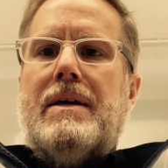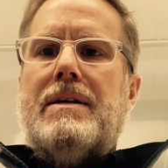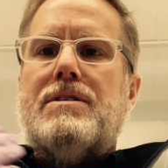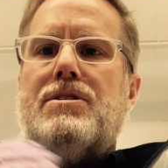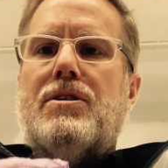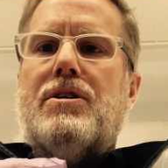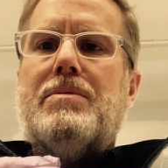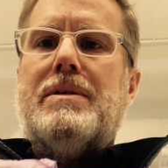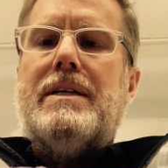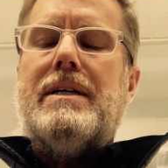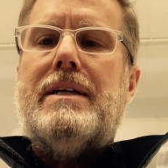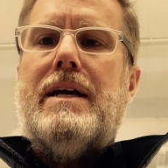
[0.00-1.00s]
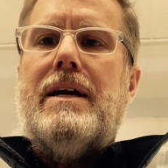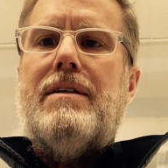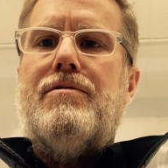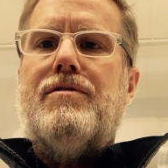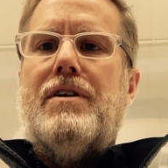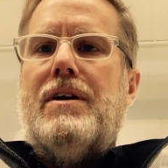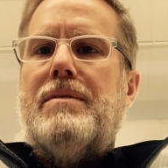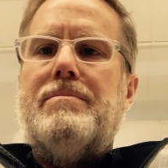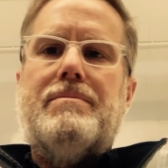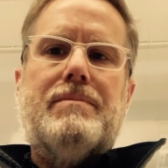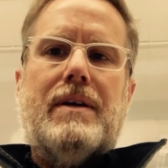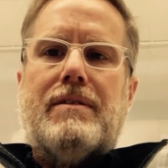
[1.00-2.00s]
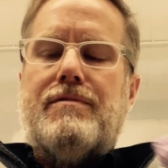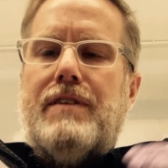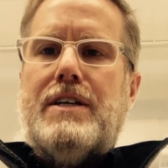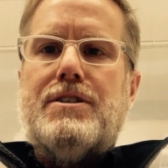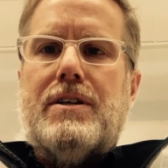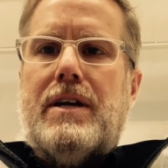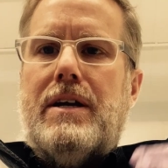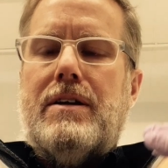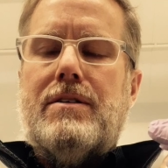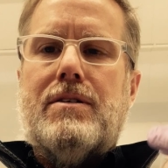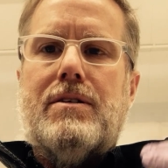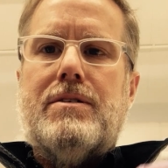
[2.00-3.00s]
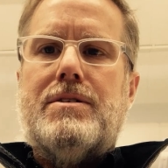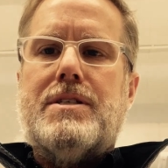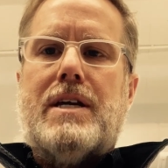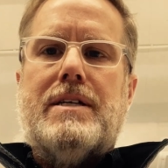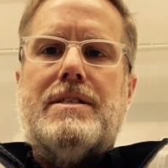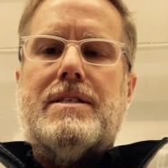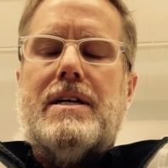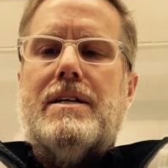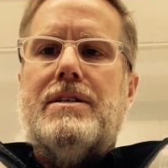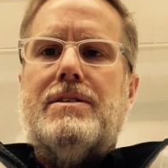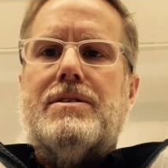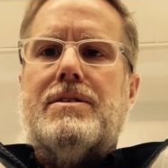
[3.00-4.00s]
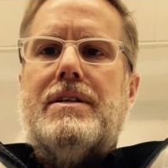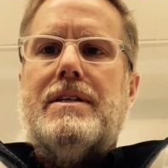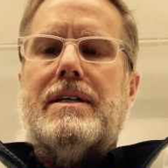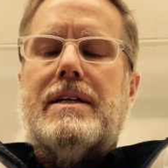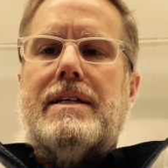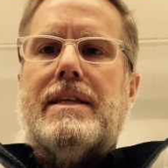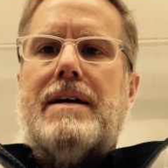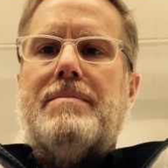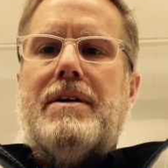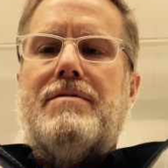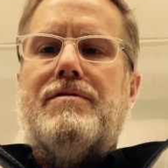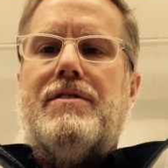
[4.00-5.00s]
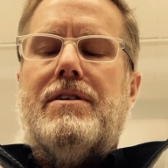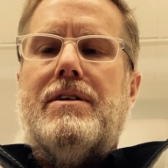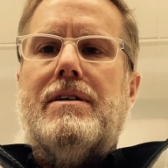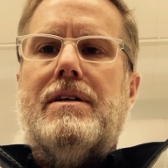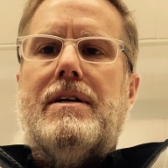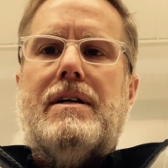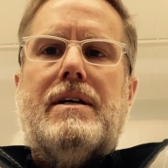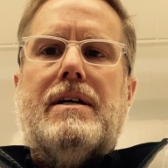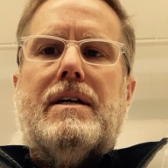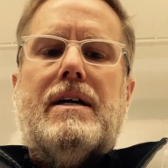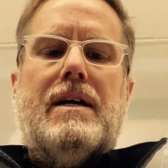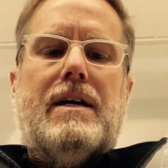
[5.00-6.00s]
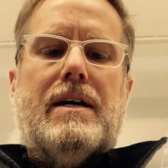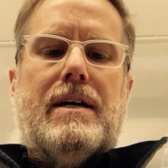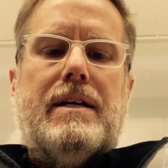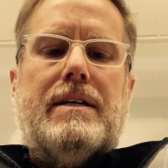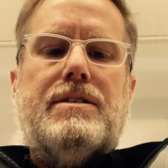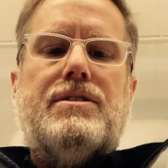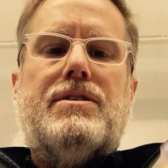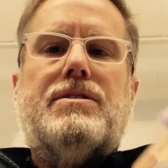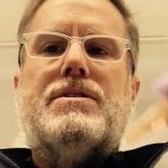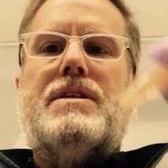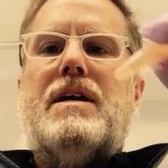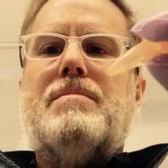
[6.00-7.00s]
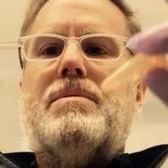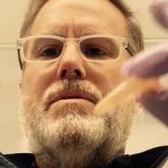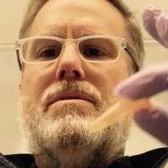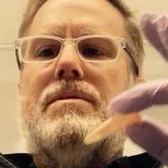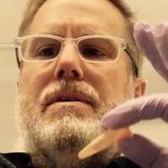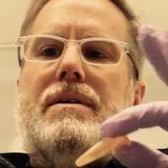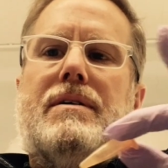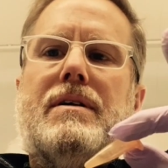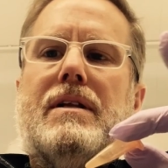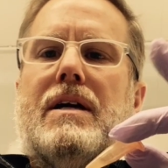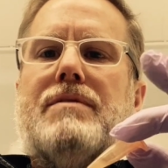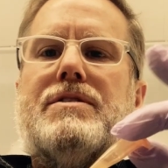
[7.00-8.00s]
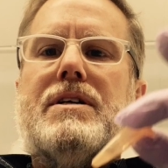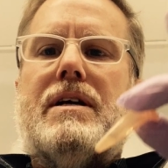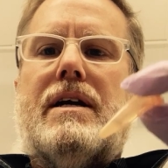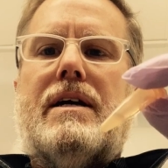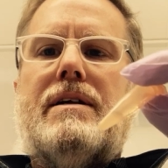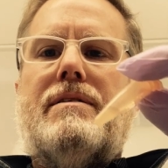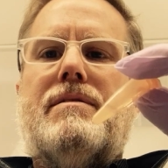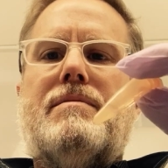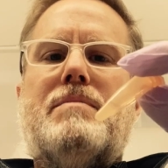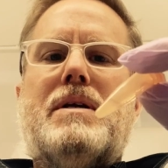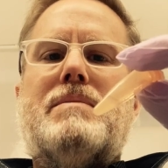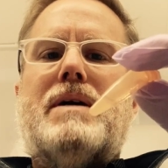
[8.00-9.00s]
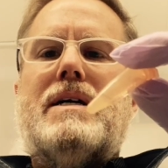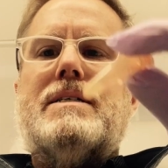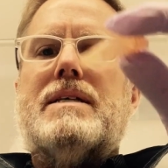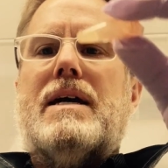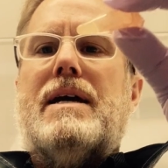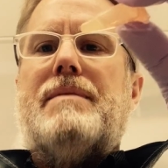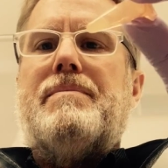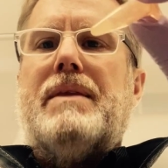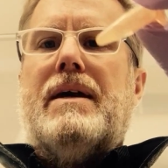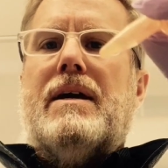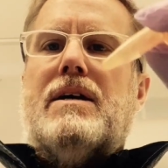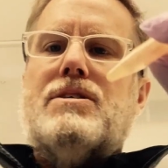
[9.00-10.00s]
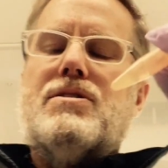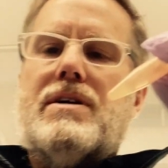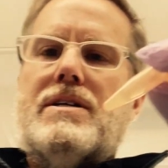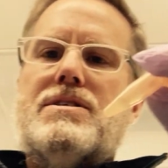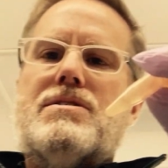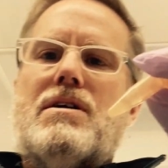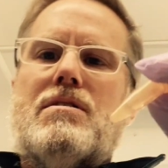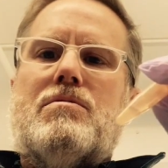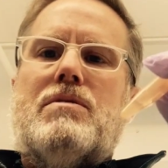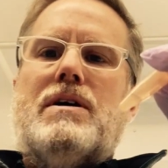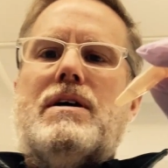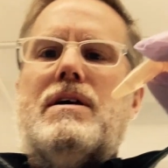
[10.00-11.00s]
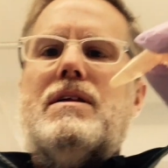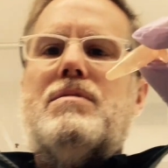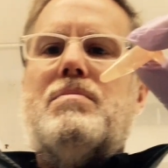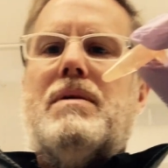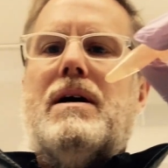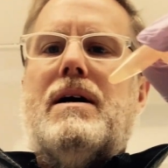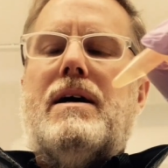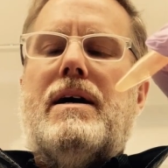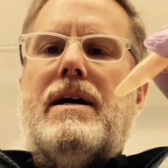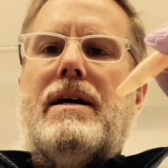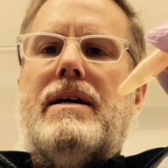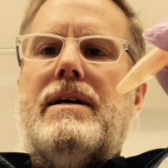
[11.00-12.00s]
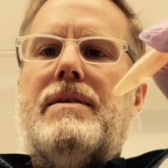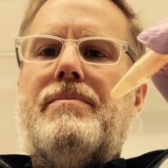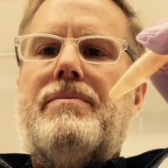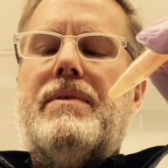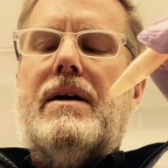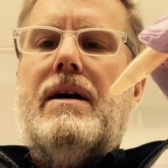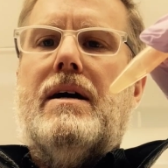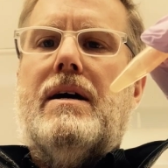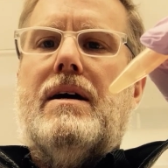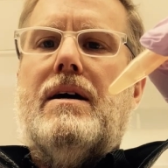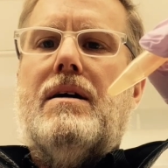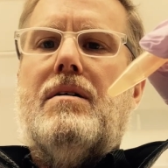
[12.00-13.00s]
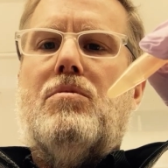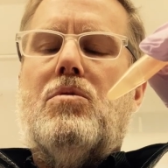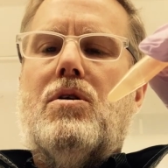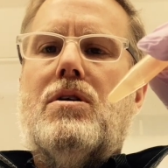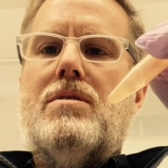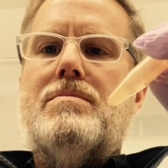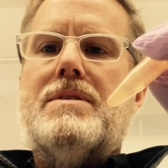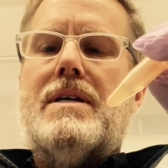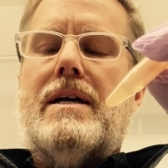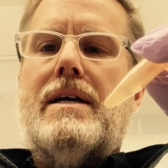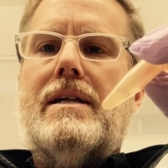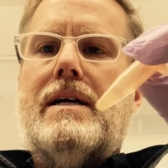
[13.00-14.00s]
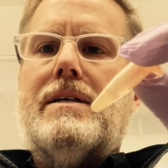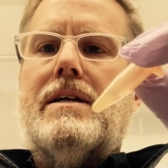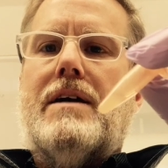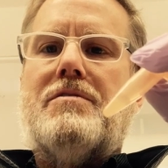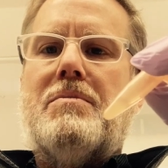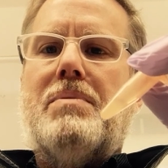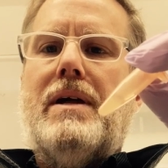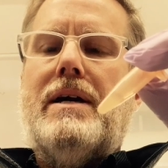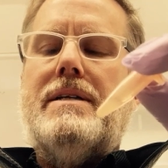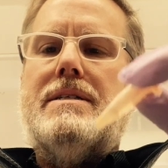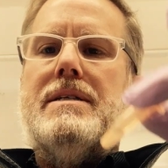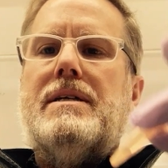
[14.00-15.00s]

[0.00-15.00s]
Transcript: So human DNA from like facial hair or skin cells or anything like that might fall into your sample. Gloves can minimize that. So I'm going to start with my worms that I collected off a plate.